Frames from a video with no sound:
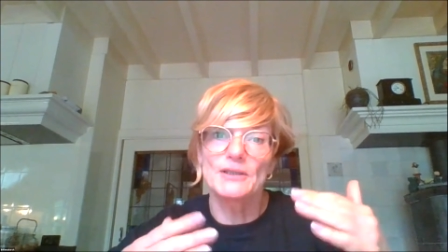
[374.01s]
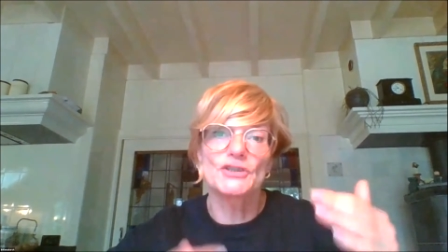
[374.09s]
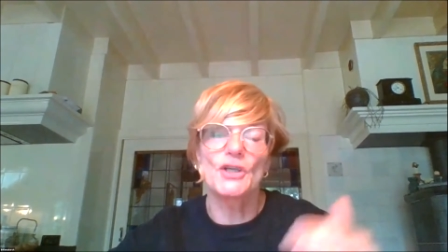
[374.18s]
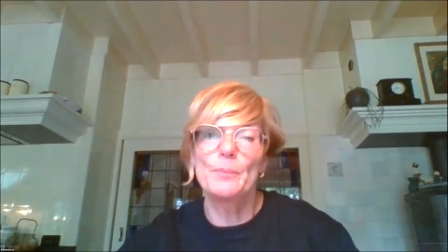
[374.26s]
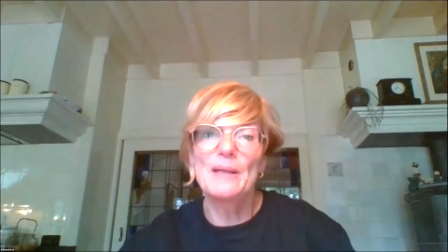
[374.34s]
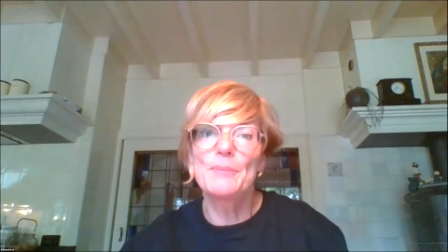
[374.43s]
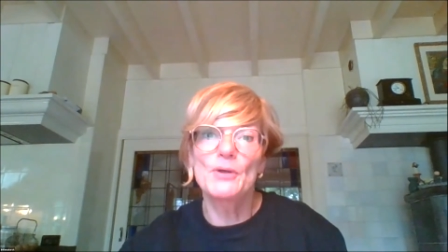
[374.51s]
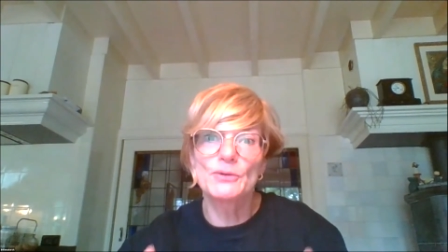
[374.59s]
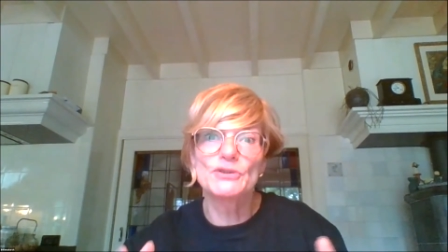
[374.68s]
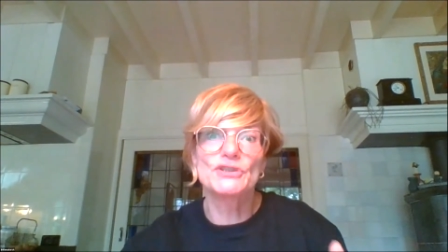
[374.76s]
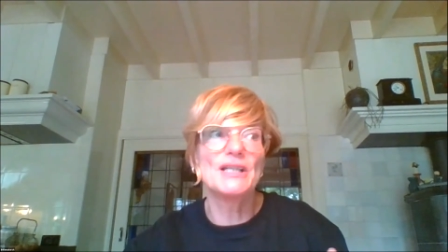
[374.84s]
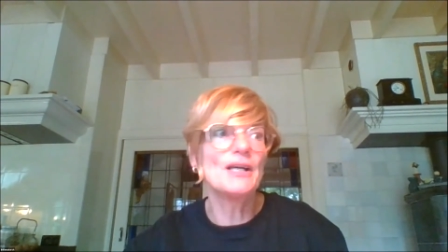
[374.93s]
So people
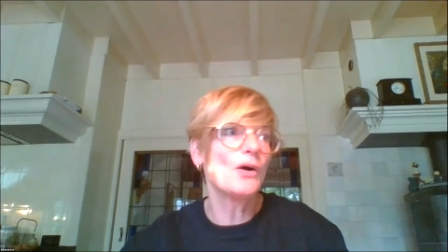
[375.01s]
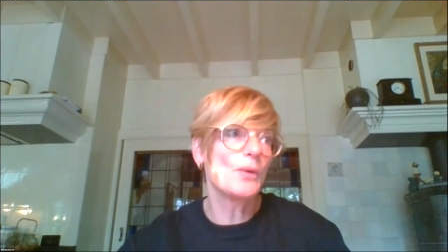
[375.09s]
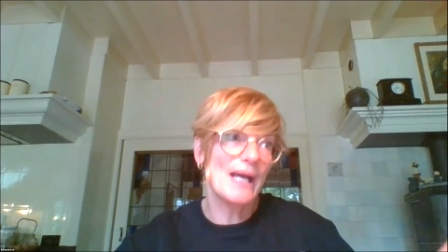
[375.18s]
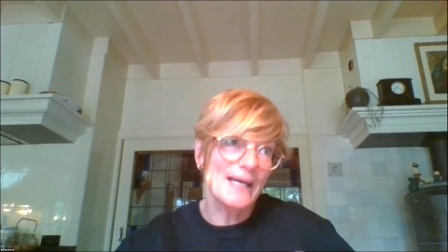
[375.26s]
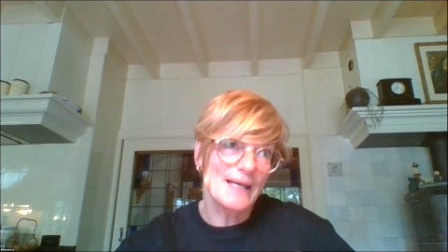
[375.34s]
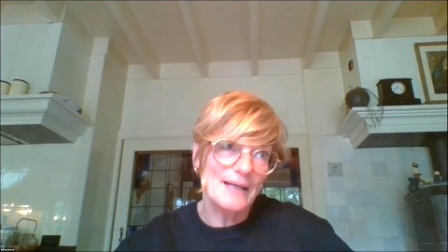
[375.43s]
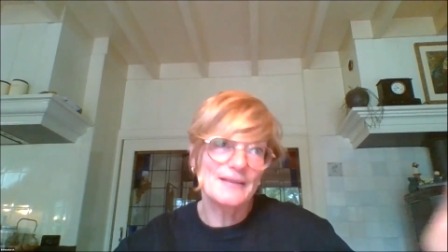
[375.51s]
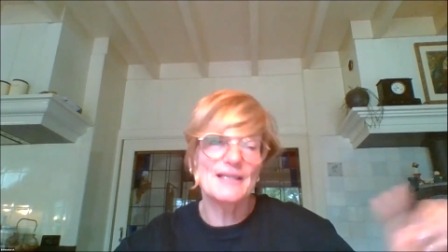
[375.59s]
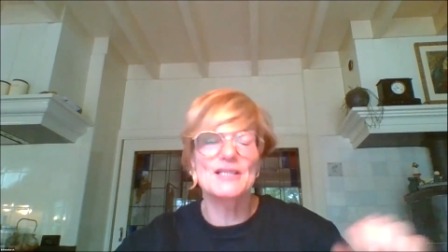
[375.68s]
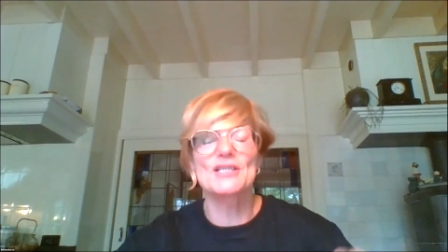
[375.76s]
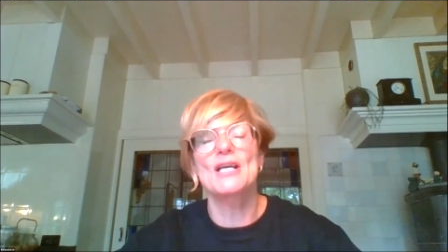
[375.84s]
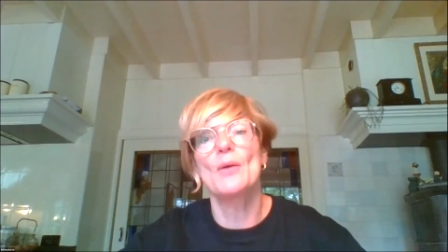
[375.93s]
could see, okay,
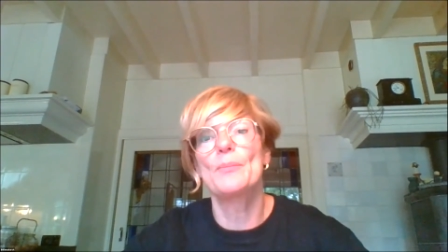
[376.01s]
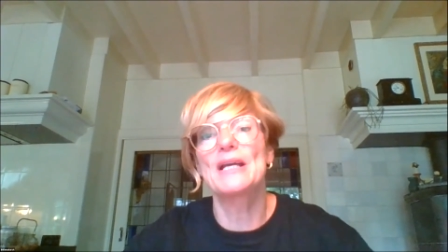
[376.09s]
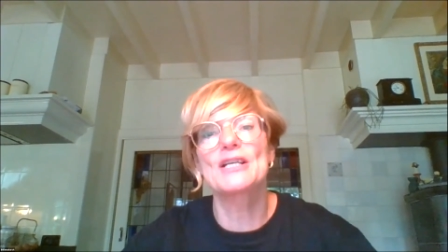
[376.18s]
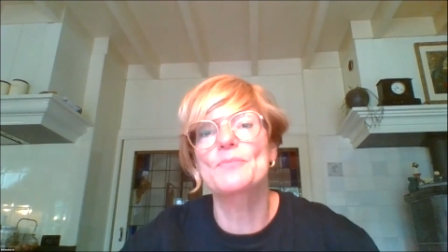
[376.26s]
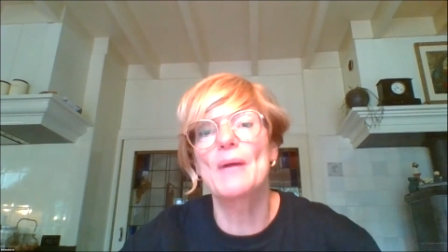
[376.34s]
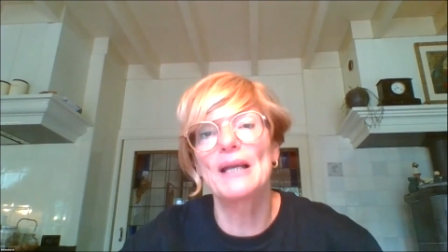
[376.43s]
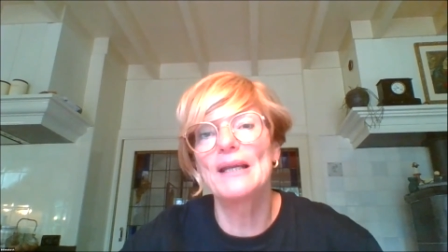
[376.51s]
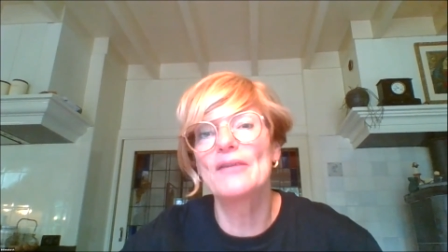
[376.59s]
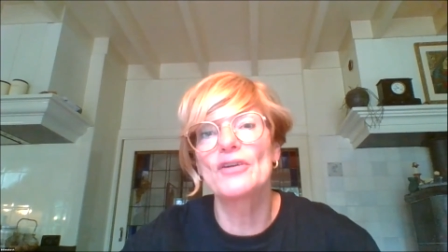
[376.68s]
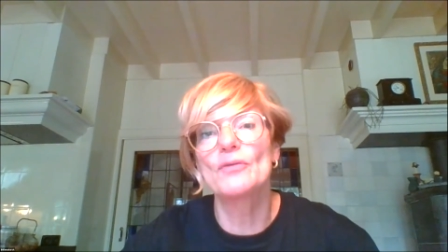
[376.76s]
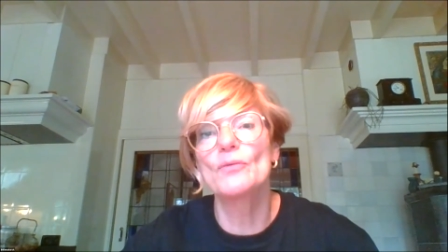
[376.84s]
this is how big is my living